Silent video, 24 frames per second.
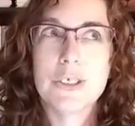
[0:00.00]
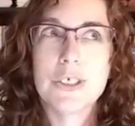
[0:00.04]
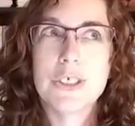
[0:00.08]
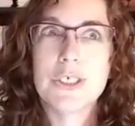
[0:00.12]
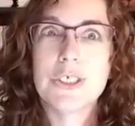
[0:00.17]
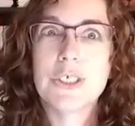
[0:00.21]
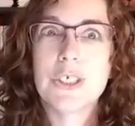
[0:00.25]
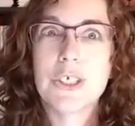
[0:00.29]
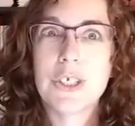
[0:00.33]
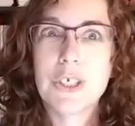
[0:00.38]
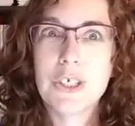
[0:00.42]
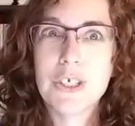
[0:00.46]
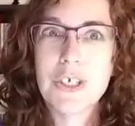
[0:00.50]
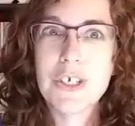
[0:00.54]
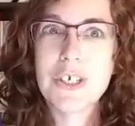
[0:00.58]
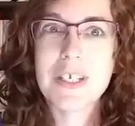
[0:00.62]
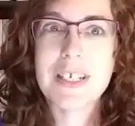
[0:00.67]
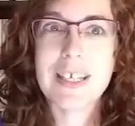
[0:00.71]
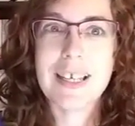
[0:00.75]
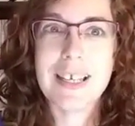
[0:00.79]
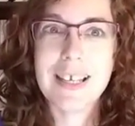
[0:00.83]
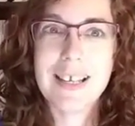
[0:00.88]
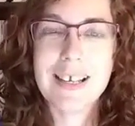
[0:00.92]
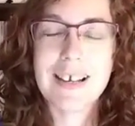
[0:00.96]

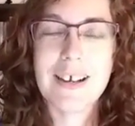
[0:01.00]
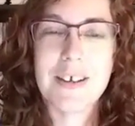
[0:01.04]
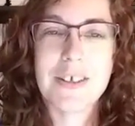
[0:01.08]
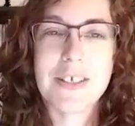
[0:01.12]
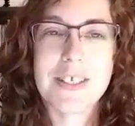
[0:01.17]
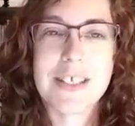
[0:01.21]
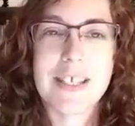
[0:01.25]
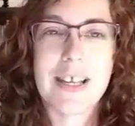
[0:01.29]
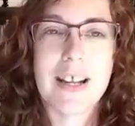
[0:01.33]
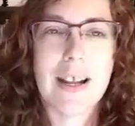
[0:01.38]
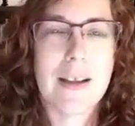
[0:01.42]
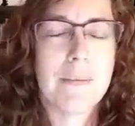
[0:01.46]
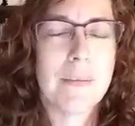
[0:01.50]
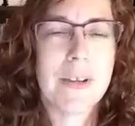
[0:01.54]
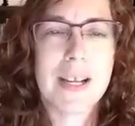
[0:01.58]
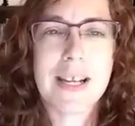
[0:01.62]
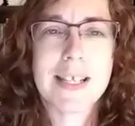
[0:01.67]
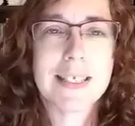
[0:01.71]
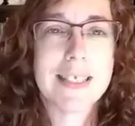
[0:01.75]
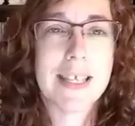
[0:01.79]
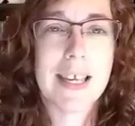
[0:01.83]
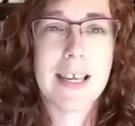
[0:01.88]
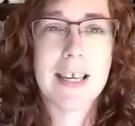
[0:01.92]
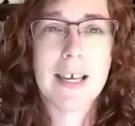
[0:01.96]
security, I'll say, I'm not going
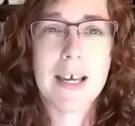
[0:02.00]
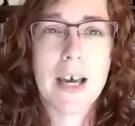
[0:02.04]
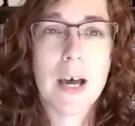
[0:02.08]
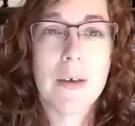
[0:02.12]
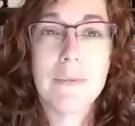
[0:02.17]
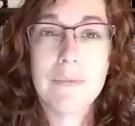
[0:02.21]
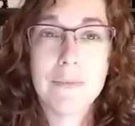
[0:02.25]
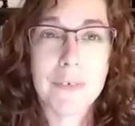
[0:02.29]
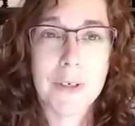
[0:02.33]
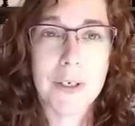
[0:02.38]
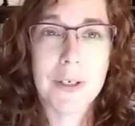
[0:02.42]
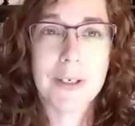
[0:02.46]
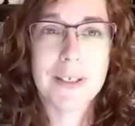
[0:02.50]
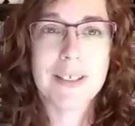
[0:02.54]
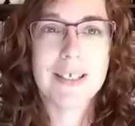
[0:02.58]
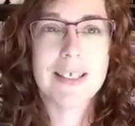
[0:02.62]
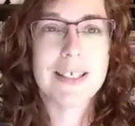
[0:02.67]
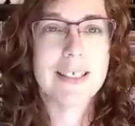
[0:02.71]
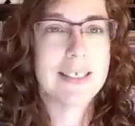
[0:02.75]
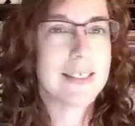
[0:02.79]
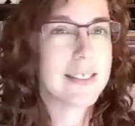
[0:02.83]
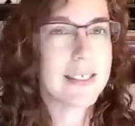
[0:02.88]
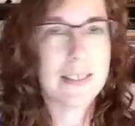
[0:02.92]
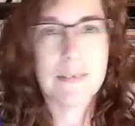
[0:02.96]
to say comfort,
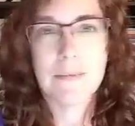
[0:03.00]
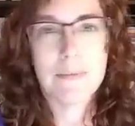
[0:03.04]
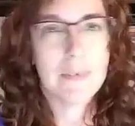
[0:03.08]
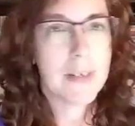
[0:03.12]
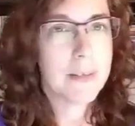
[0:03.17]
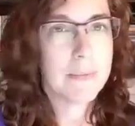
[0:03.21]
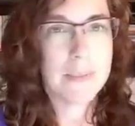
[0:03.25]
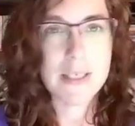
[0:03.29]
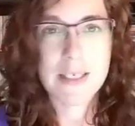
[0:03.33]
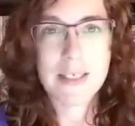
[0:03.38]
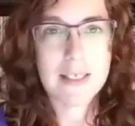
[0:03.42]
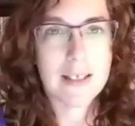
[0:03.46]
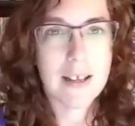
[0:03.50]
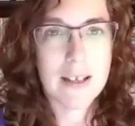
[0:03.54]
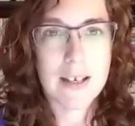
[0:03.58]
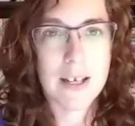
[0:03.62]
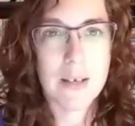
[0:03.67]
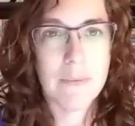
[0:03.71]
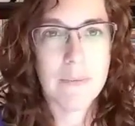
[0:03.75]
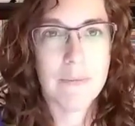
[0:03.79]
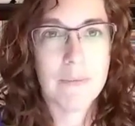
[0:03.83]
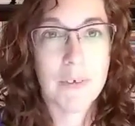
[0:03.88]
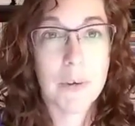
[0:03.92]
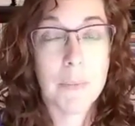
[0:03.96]
because sometimes that's not
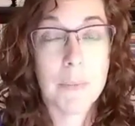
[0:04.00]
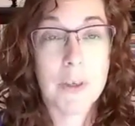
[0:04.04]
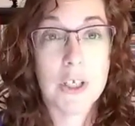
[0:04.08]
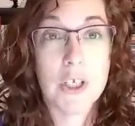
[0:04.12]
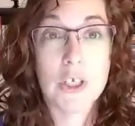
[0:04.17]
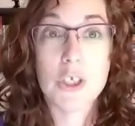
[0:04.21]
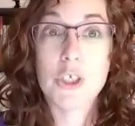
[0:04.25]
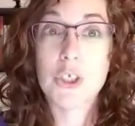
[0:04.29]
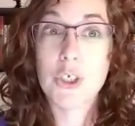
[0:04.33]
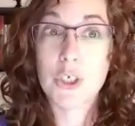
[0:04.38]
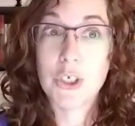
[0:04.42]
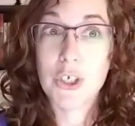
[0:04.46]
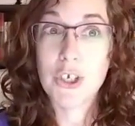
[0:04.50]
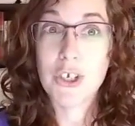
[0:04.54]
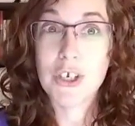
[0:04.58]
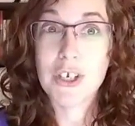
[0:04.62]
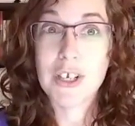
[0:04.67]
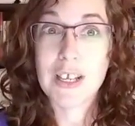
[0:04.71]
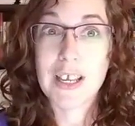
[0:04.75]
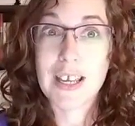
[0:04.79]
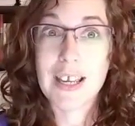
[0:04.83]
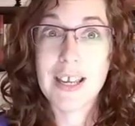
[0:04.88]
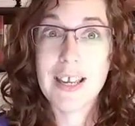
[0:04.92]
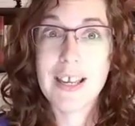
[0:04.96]
comfort, but your
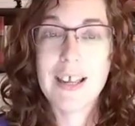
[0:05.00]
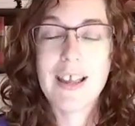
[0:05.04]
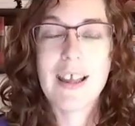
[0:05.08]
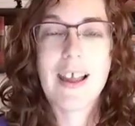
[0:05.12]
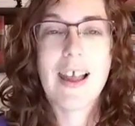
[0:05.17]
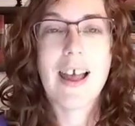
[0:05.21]
security,